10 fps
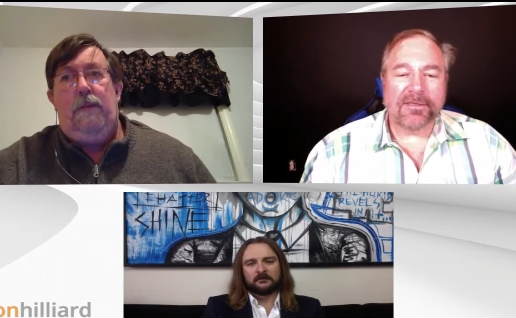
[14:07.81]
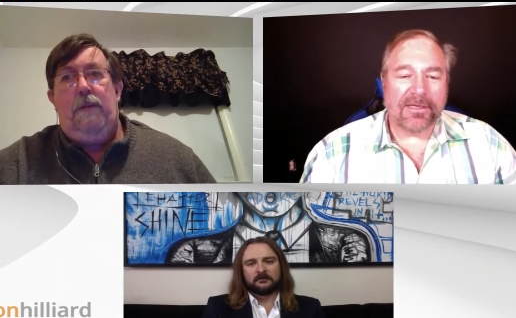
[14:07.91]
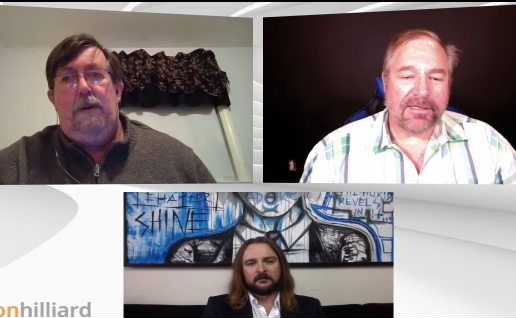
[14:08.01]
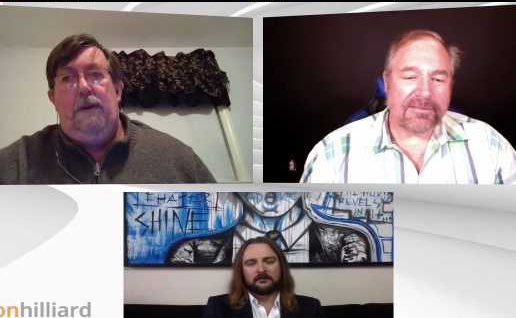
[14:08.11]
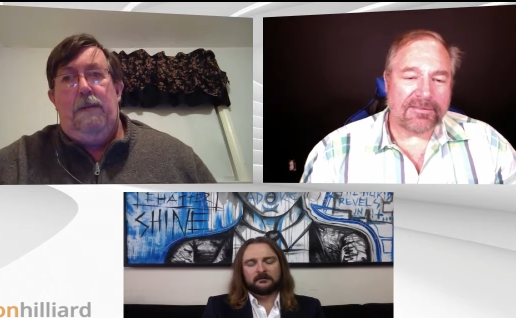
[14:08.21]

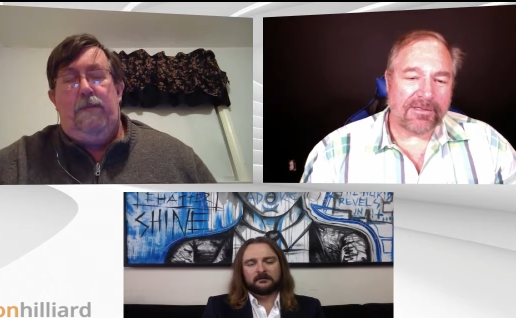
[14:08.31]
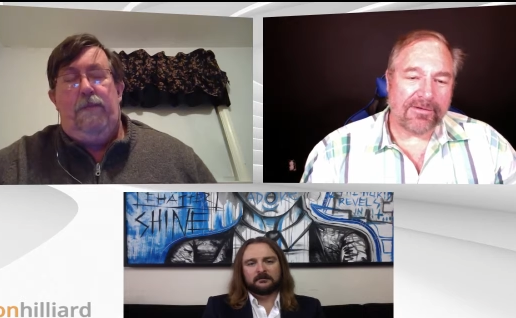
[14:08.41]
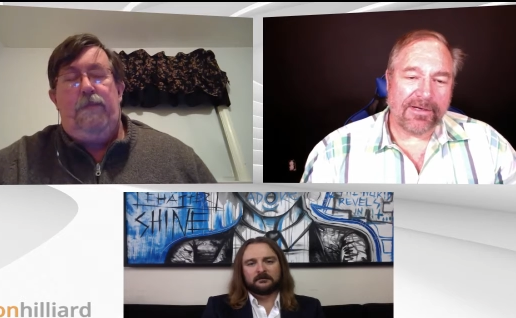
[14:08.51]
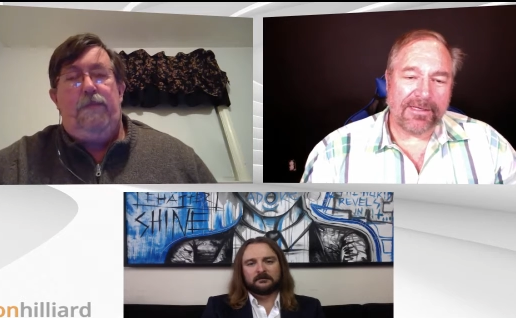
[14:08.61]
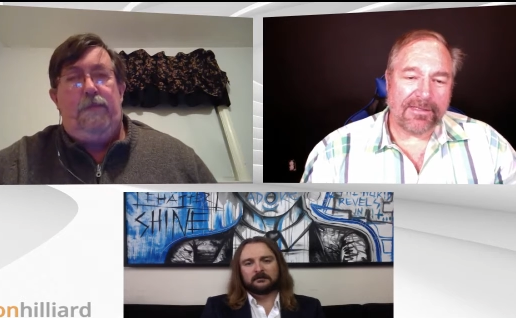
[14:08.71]
Speaker 1: And
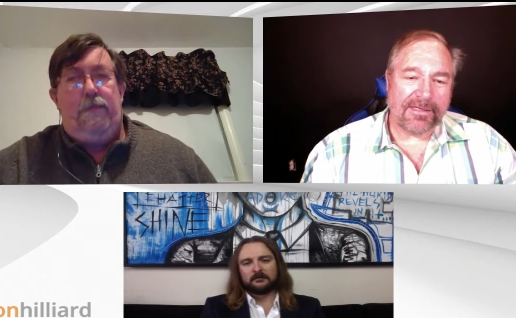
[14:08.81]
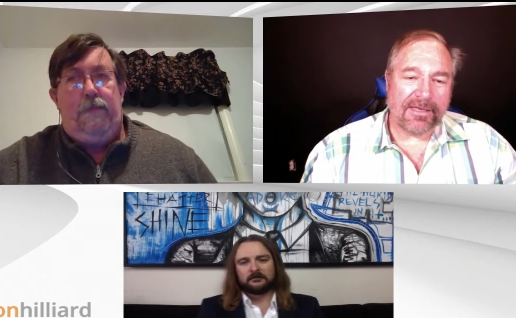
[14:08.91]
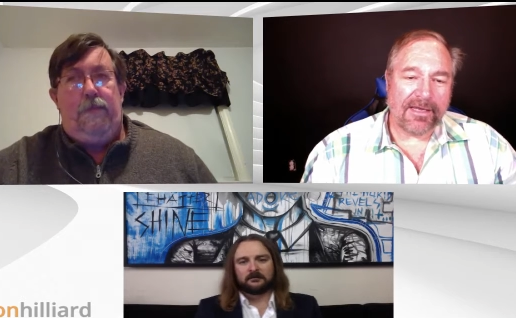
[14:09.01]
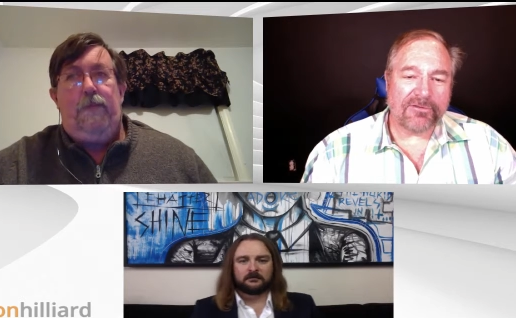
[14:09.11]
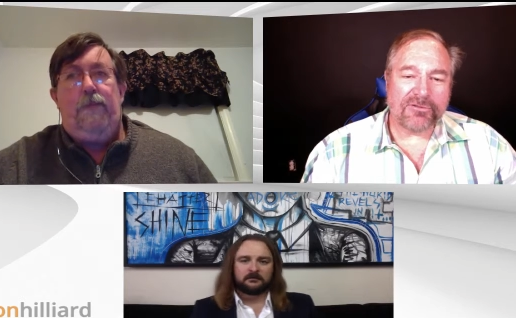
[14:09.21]
considering the
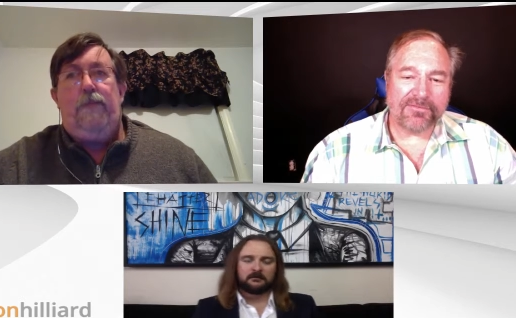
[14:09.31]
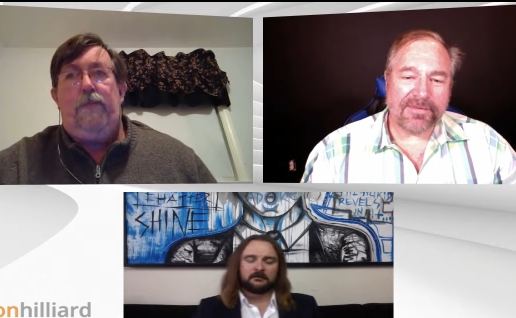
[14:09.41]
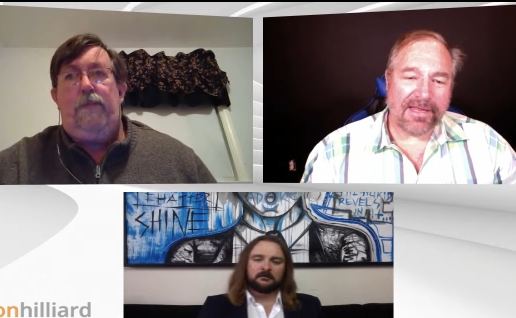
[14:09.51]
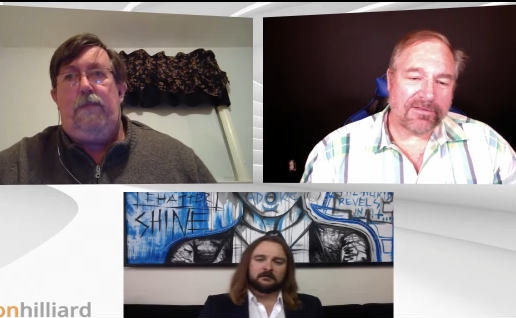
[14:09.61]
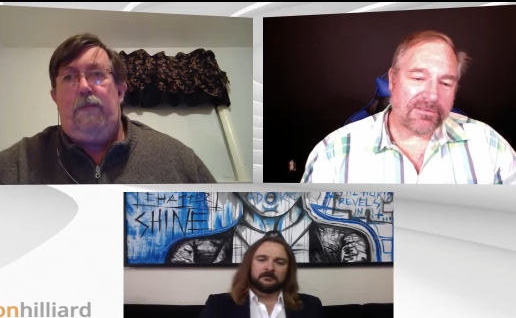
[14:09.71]
hundreds of
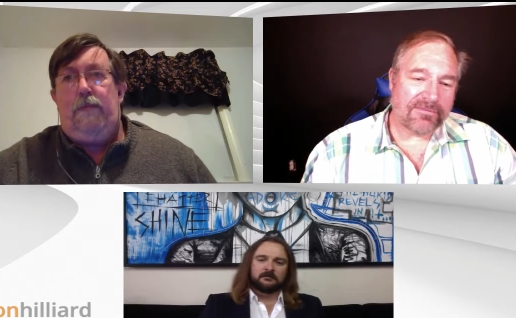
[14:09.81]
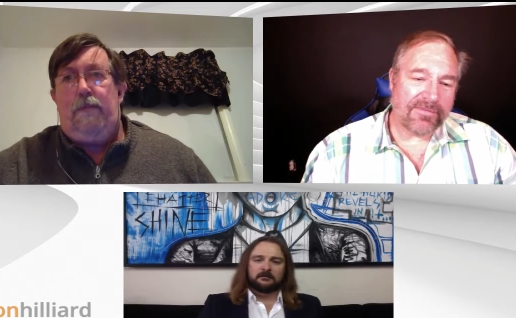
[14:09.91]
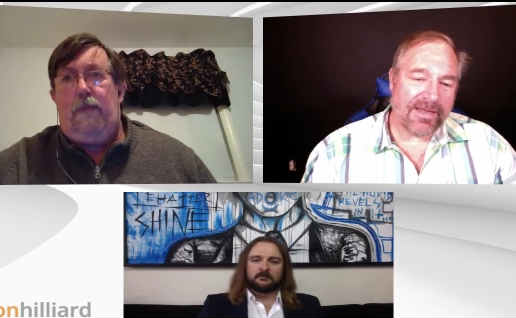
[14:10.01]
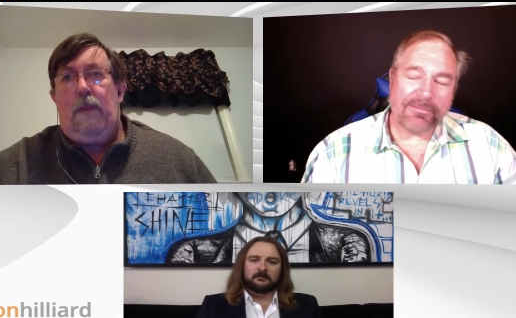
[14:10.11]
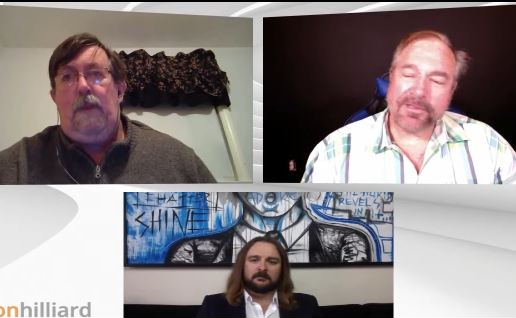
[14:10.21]
thousands
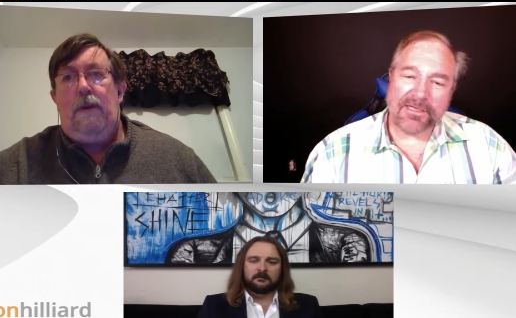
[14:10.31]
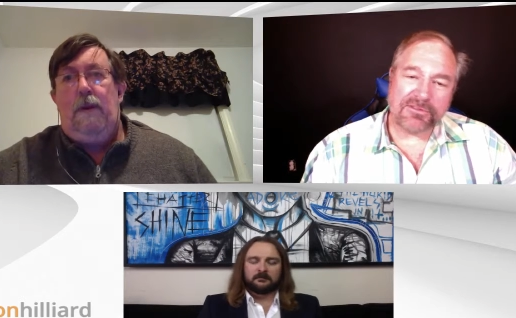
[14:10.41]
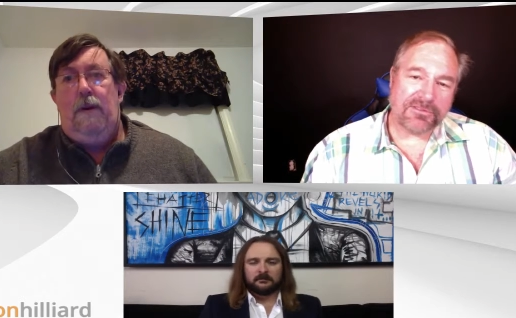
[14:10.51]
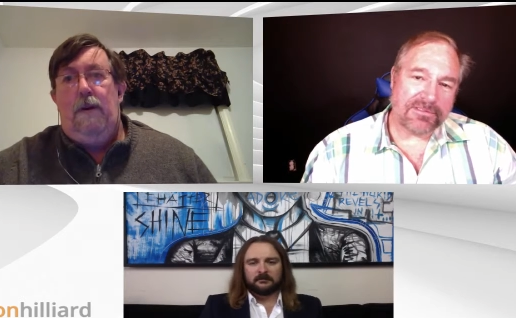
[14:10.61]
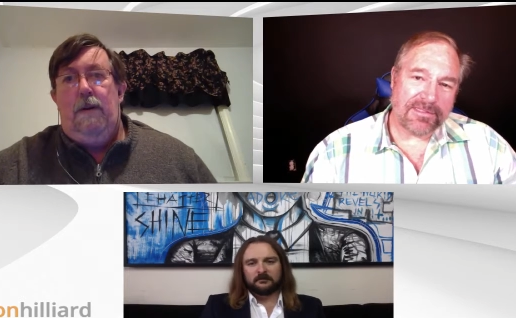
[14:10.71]
of
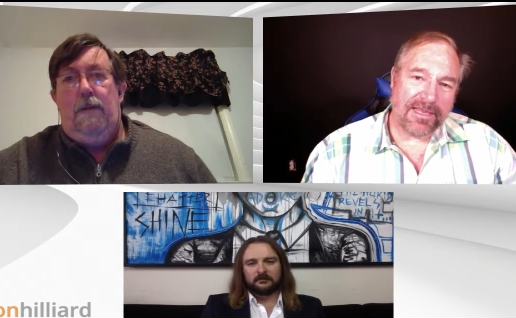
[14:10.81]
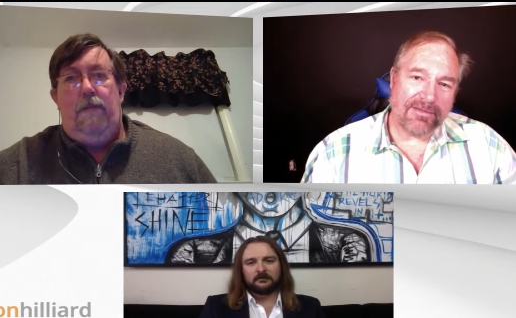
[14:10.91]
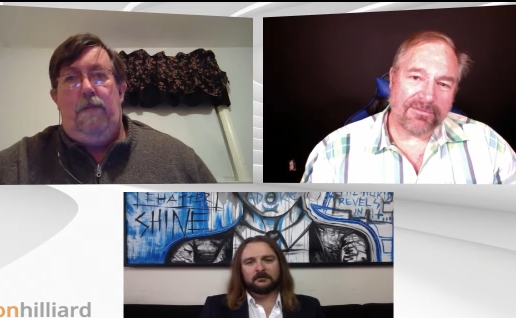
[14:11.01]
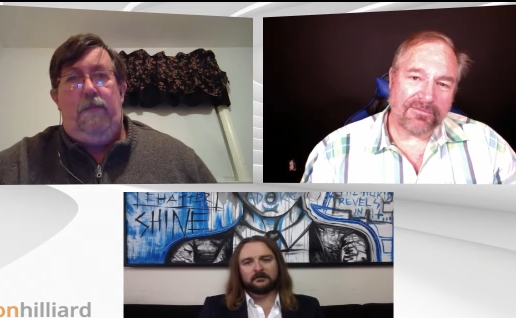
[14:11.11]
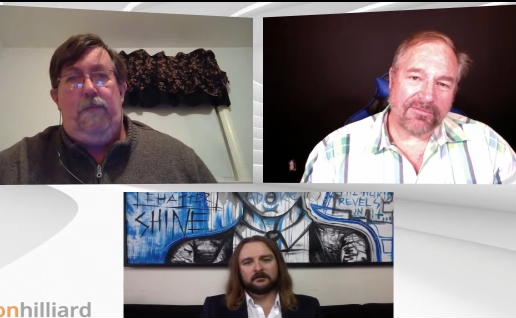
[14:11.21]
applications that
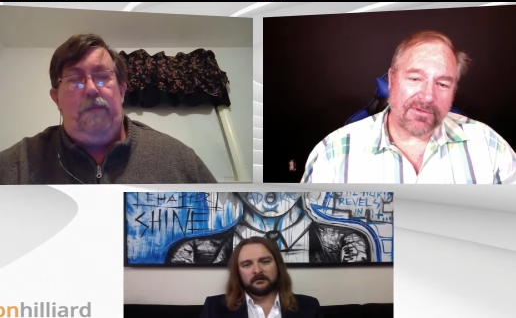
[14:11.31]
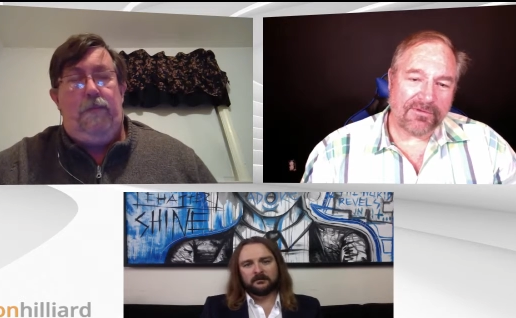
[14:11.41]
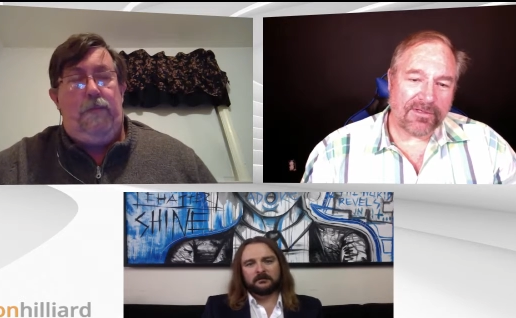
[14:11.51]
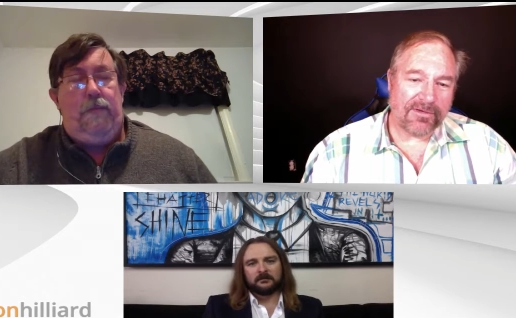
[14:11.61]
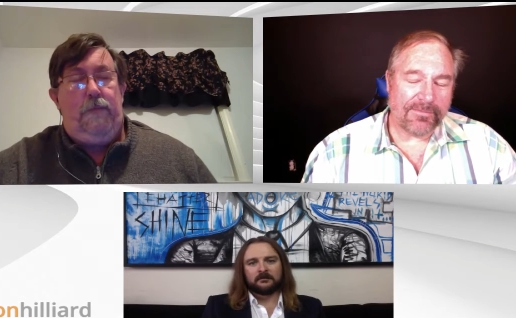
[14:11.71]
they have in the
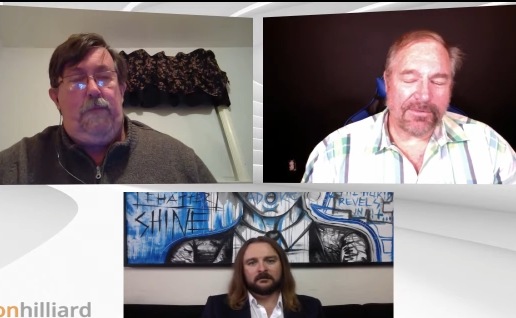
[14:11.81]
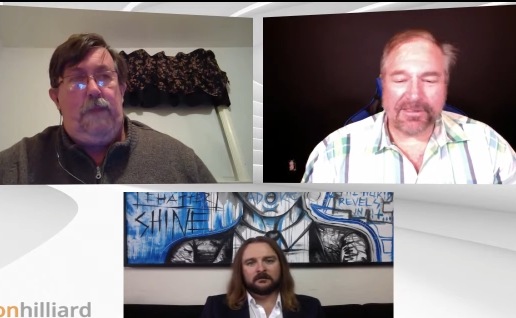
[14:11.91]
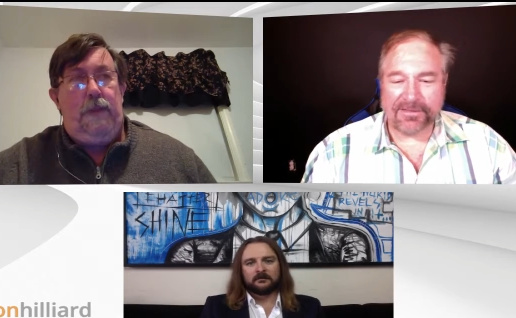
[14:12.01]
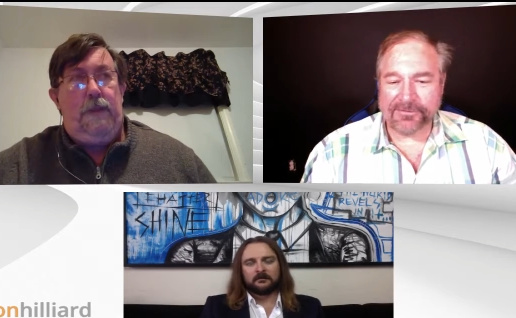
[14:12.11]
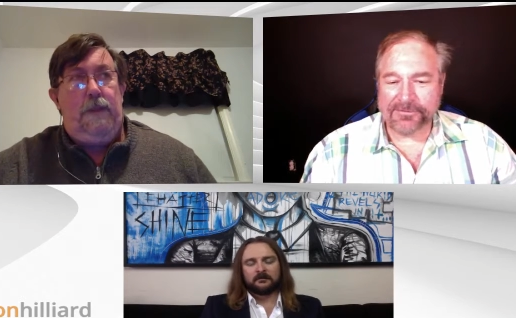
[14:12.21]
federal
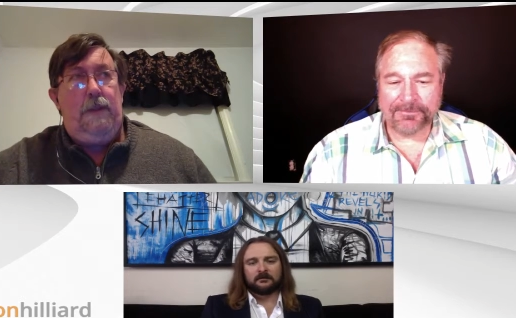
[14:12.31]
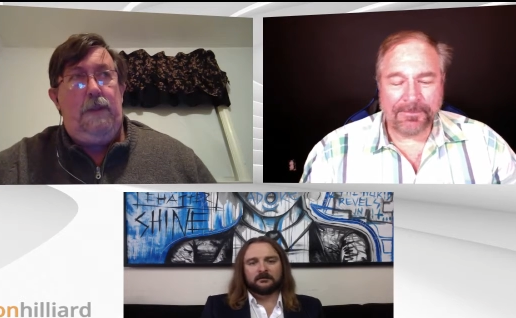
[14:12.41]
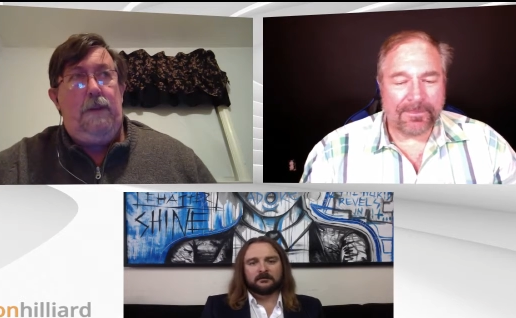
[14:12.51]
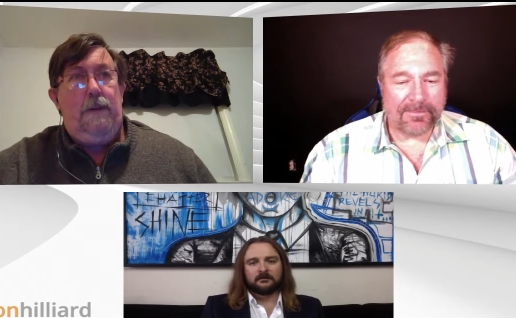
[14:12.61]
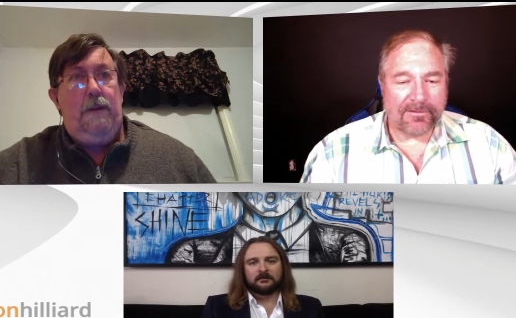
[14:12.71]
government level,